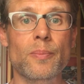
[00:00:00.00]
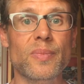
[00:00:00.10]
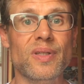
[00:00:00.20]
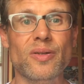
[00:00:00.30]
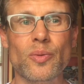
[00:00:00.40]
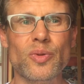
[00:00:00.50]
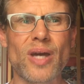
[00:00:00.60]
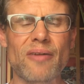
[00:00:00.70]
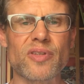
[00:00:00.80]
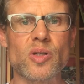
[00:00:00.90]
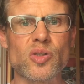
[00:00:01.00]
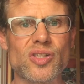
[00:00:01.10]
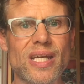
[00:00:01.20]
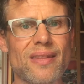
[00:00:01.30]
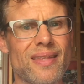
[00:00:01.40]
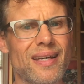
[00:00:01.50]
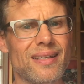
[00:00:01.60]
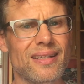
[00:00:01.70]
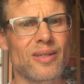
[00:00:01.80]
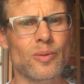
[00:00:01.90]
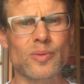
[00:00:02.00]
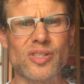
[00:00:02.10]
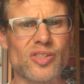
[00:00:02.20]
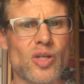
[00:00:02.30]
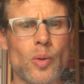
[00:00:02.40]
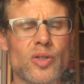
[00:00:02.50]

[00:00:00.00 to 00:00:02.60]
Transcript: you have to understand that just